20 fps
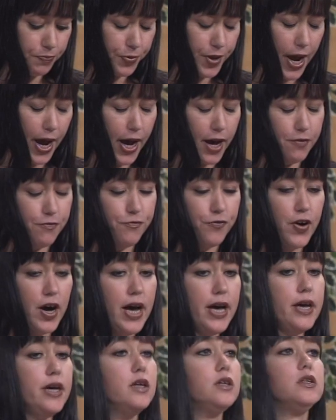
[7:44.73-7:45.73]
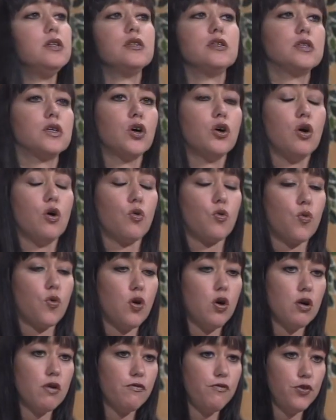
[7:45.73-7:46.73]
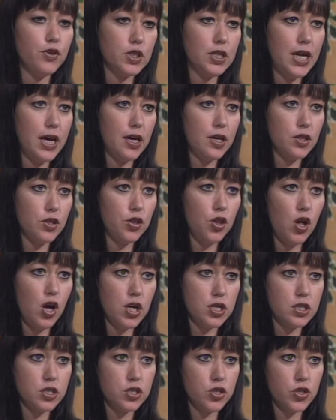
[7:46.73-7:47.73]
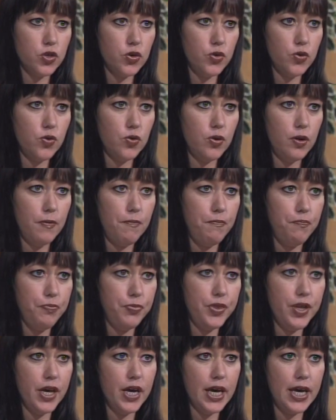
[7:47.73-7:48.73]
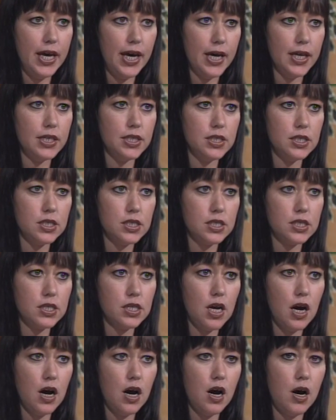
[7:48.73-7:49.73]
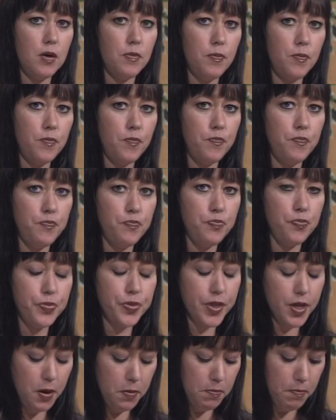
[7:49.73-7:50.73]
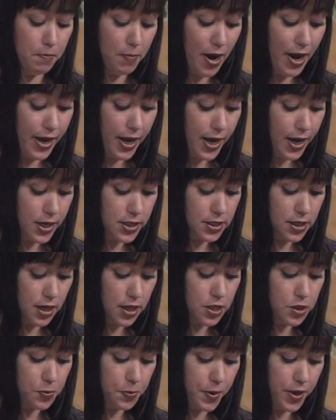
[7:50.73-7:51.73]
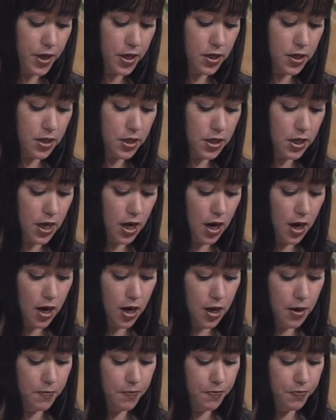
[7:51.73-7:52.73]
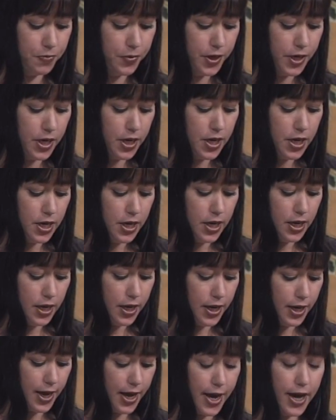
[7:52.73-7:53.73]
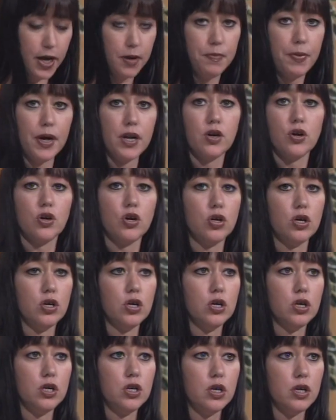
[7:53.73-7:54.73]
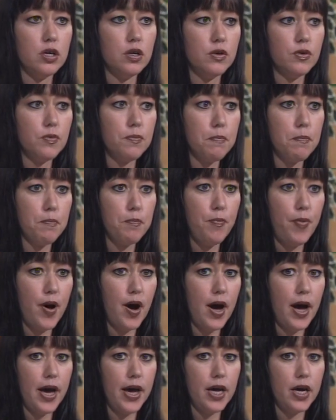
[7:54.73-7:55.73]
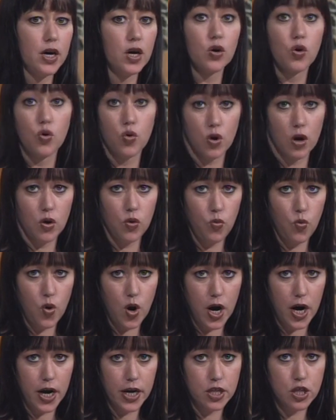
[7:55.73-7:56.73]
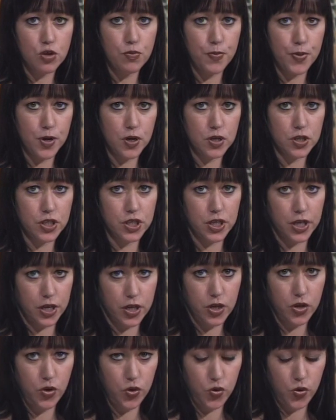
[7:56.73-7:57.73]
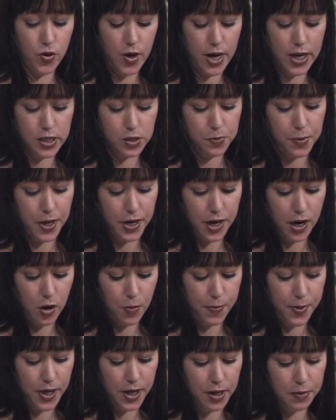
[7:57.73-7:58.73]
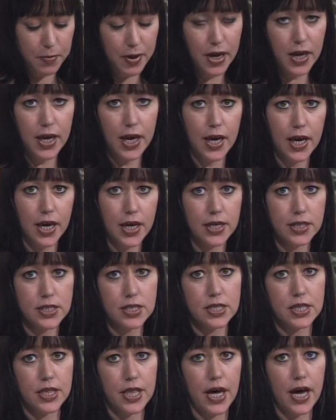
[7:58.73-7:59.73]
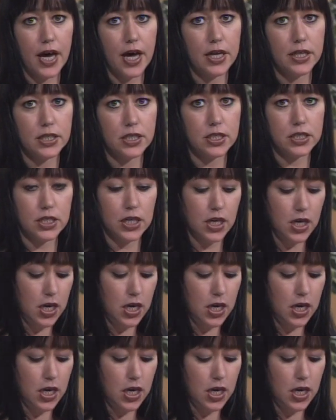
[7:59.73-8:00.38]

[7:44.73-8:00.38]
I filed a wrongful death lawsuit against my ex-husband. It had been heard by a court watch person who has been helping in my case that